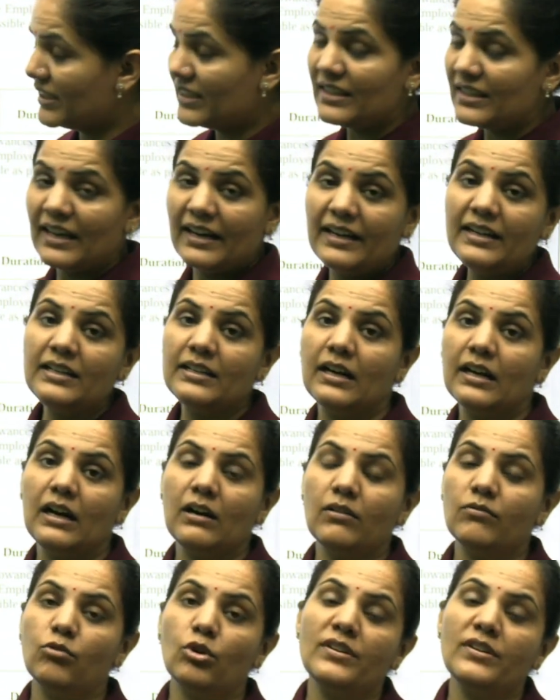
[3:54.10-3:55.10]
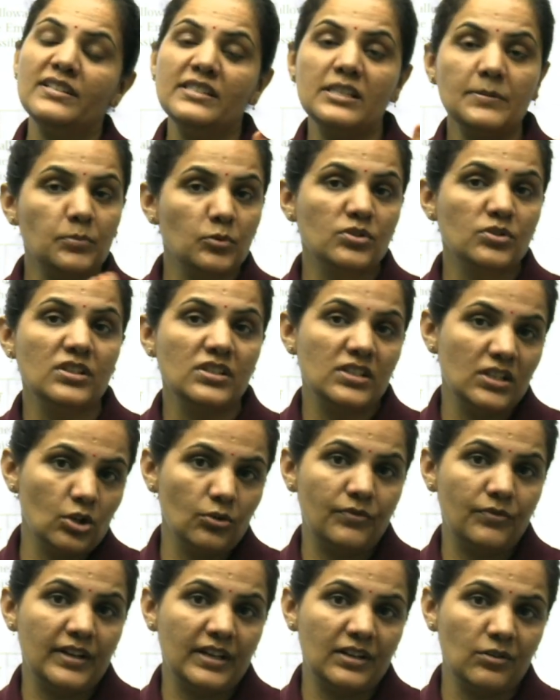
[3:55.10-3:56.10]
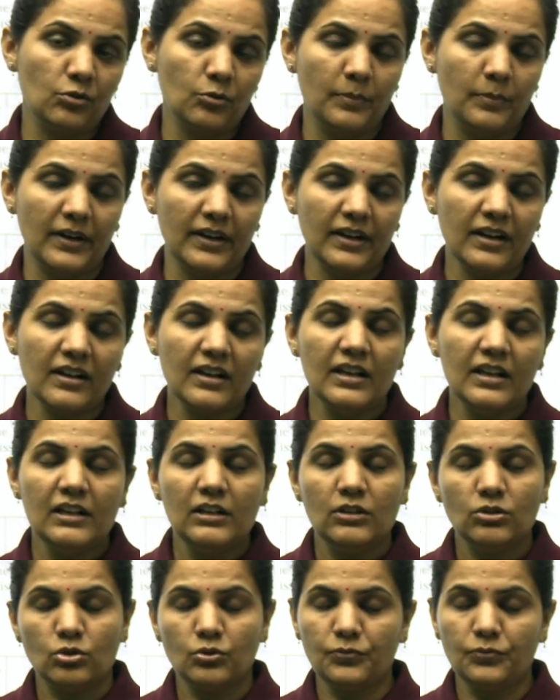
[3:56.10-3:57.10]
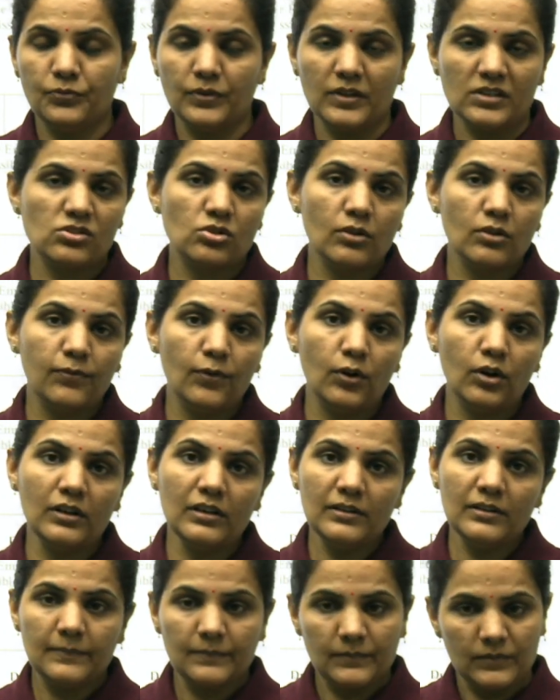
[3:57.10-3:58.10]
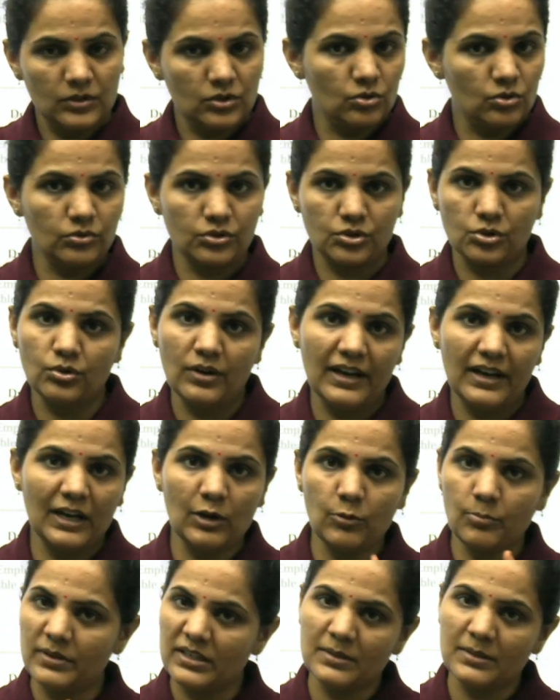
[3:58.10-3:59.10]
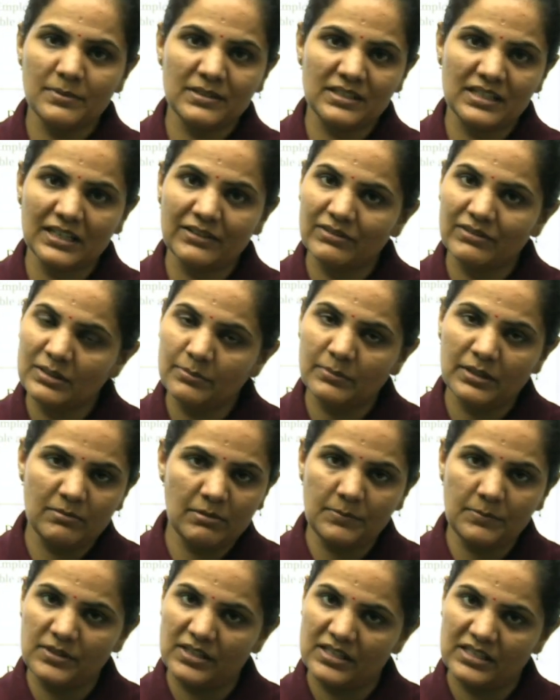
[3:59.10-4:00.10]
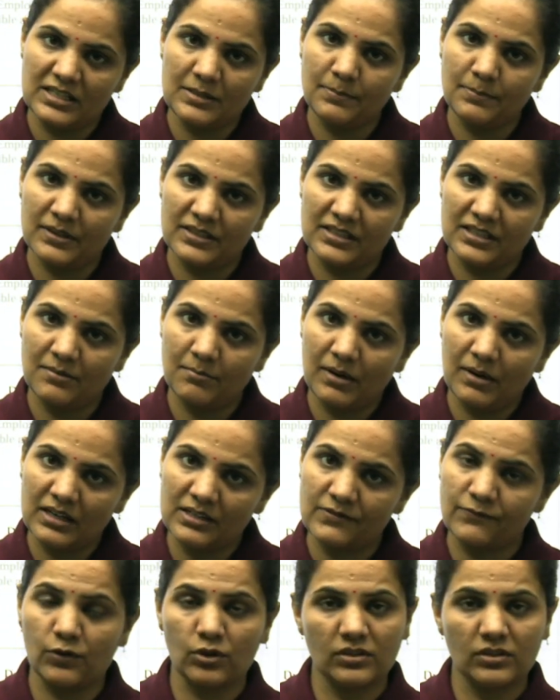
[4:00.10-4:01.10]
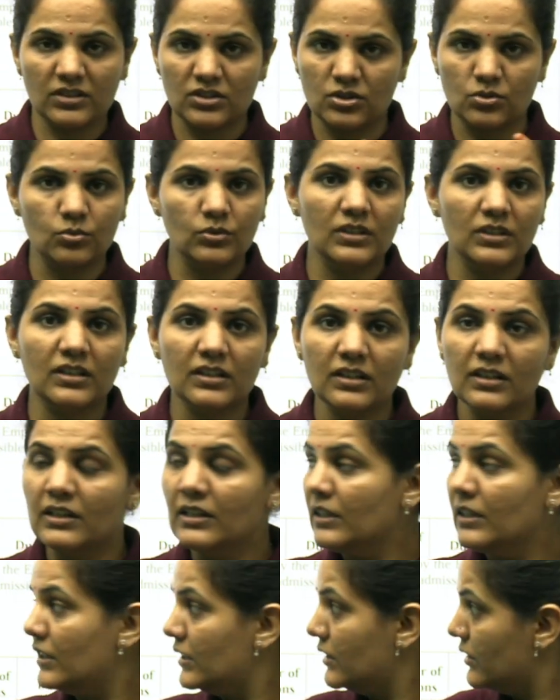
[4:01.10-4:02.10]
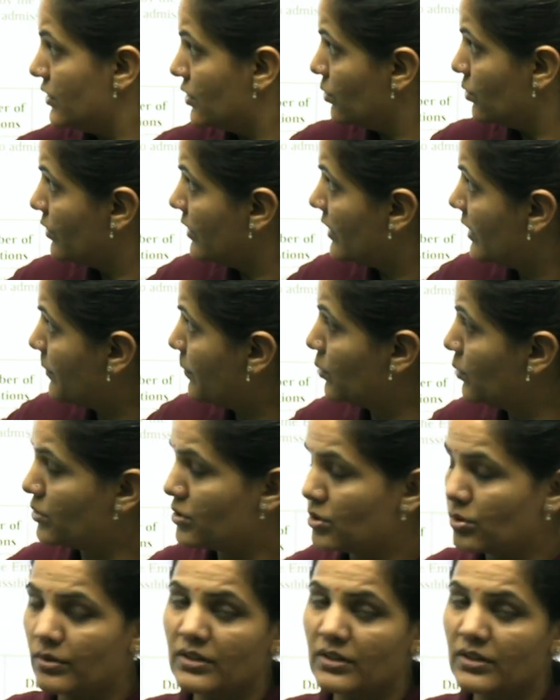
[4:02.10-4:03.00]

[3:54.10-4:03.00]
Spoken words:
that, what is the procedure of recruitment? So first of all, you should have BTech with minimum 60% marks for the junior post. Okay,